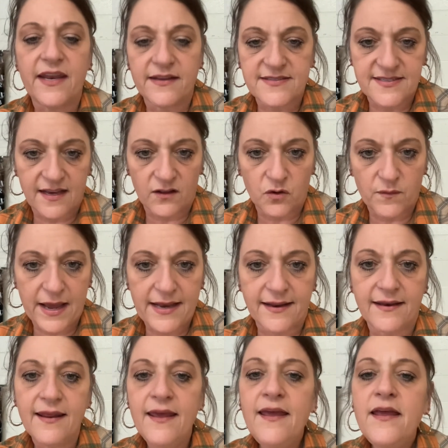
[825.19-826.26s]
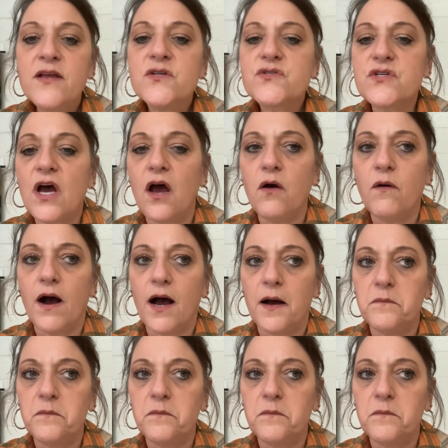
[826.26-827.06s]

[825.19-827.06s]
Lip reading: accelerated. So